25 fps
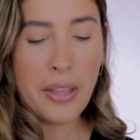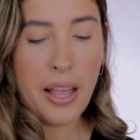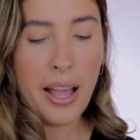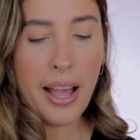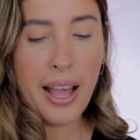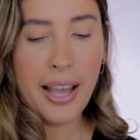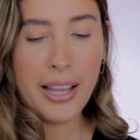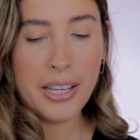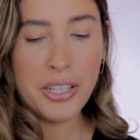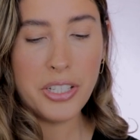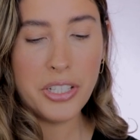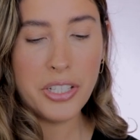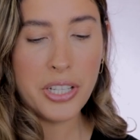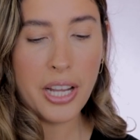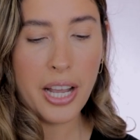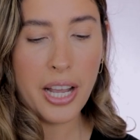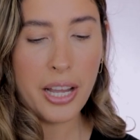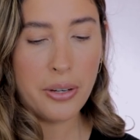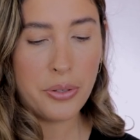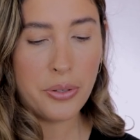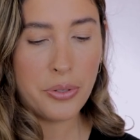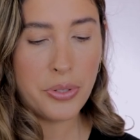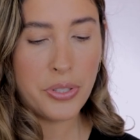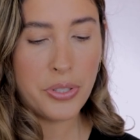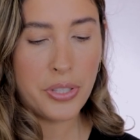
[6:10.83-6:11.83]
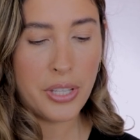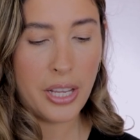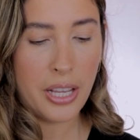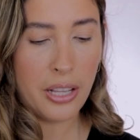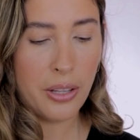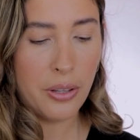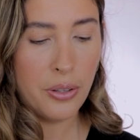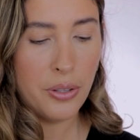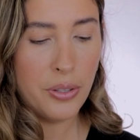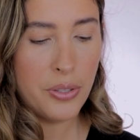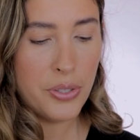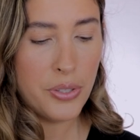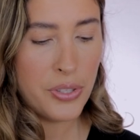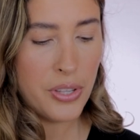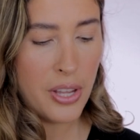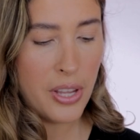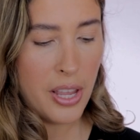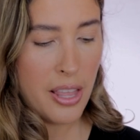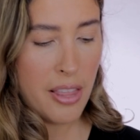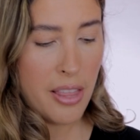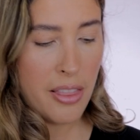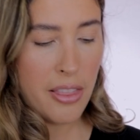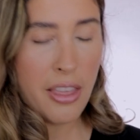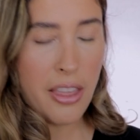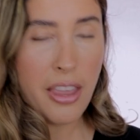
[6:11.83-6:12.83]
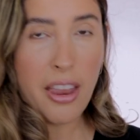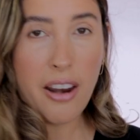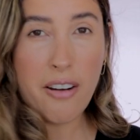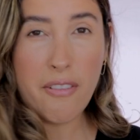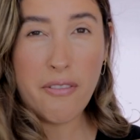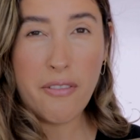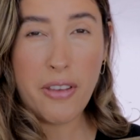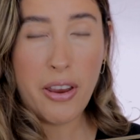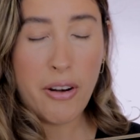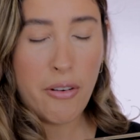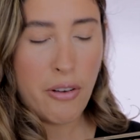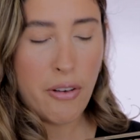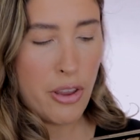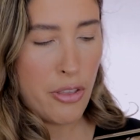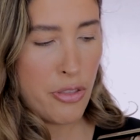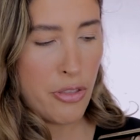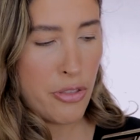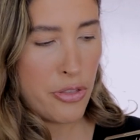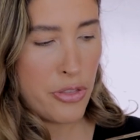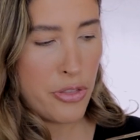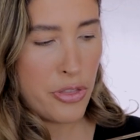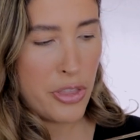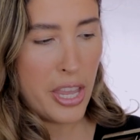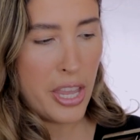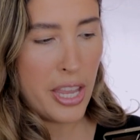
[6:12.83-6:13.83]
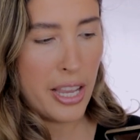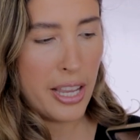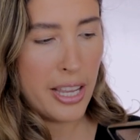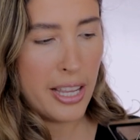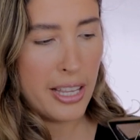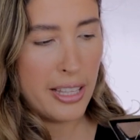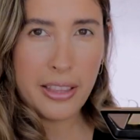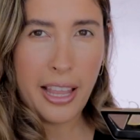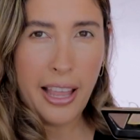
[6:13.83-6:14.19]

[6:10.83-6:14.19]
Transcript: eyeshadow singles, they are very thick.